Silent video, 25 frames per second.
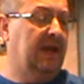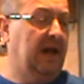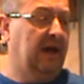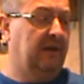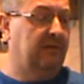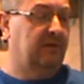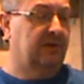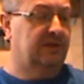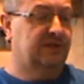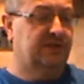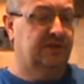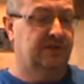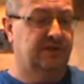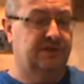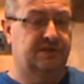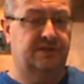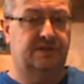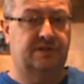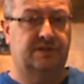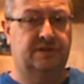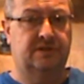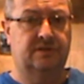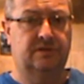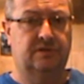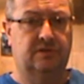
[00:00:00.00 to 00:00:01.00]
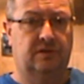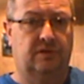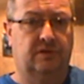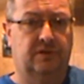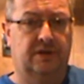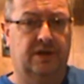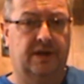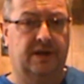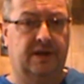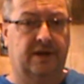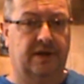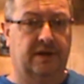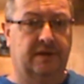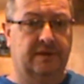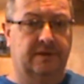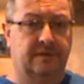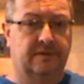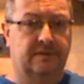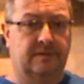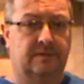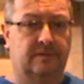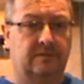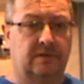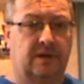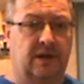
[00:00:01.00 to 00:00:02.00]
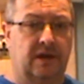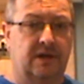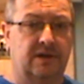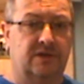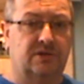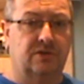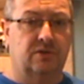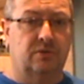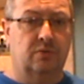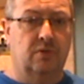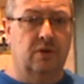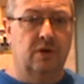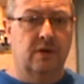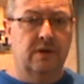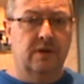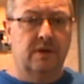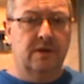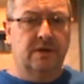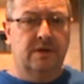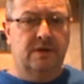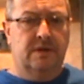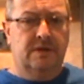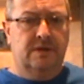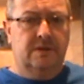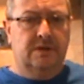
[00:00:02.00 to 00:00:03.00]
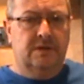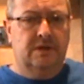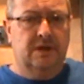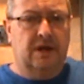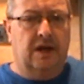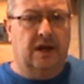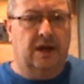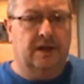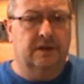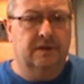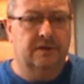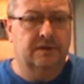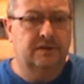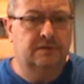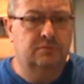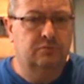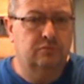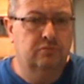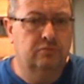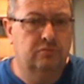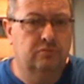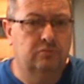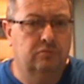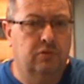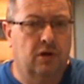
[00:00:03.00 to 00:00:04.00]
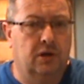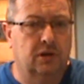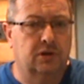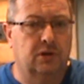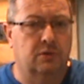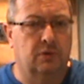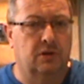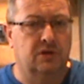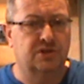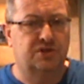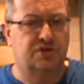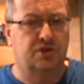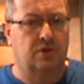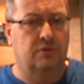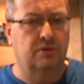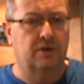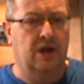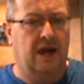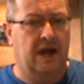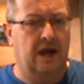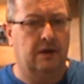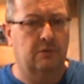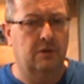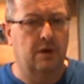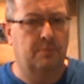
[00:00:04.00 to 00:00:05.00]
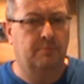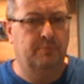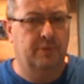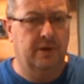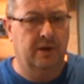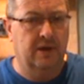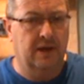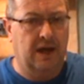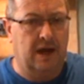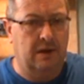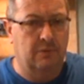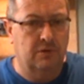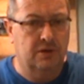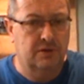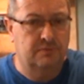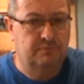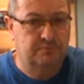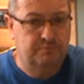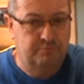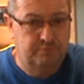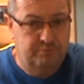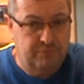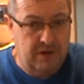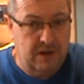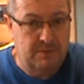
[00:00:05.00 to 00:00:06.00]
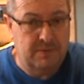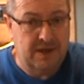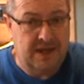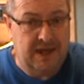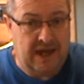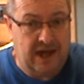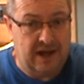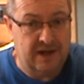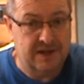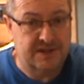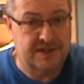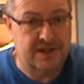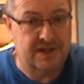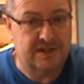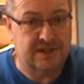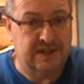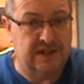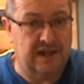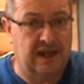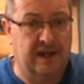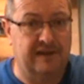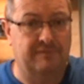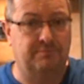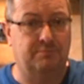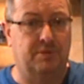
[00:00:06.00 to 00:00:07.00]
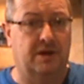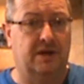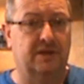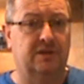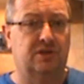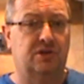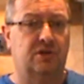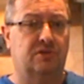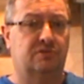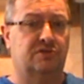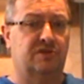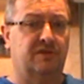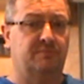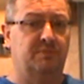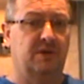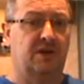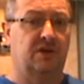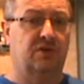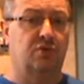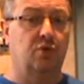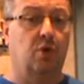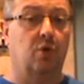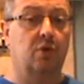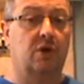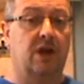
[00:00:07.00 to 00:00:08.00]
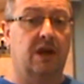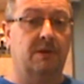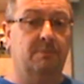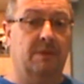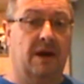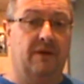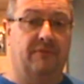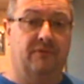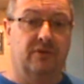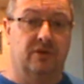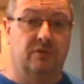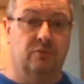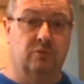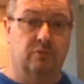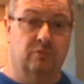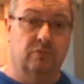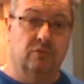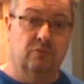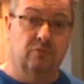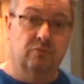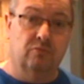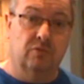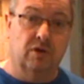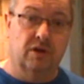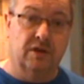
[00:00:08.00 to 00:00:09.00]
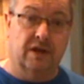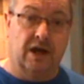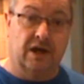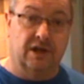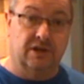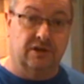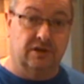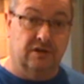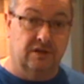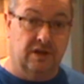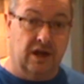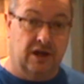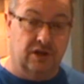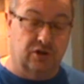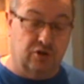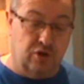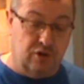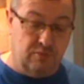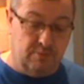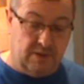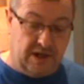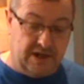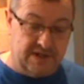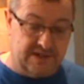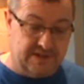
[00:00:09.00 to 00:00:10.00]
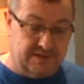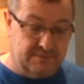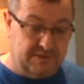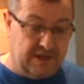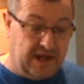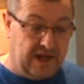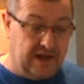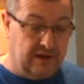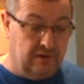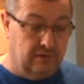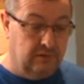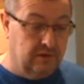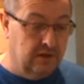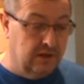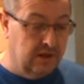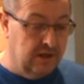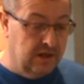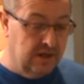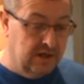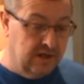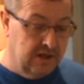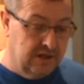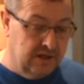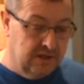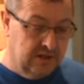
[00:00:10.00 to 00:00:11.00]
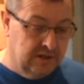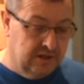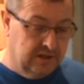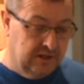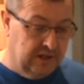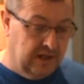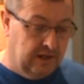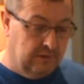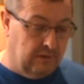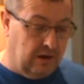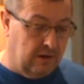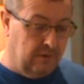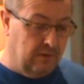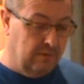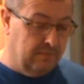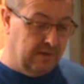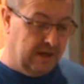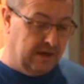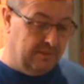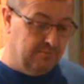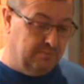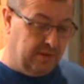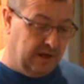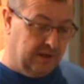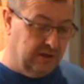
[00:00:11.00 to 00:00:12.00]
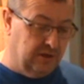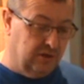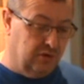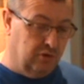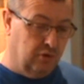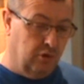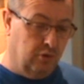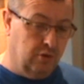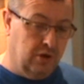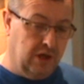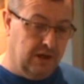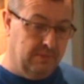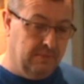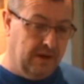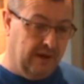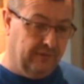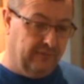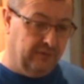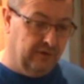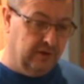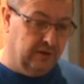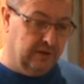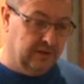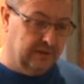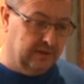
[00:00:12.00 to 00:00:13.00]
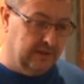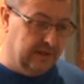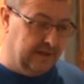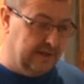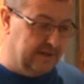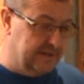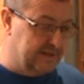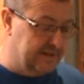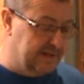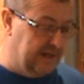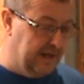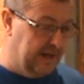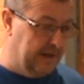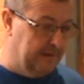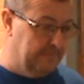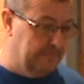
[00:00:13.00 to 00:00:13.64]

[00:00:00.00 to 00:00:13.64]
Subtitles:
characters on here. Okay, so, and what I'll show you how I bring my characters to life by the use of the croquis method that I do my style. Now what I mean by the croquis method is, it's